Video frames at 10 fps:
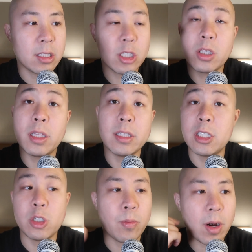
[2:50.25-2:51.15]
the
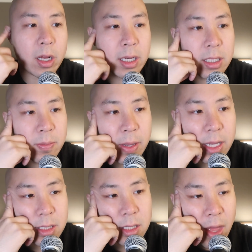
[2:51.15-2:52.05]
digital marketing
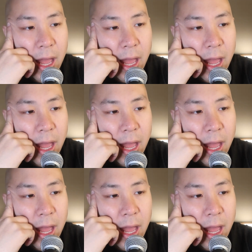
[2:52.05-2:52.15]
space,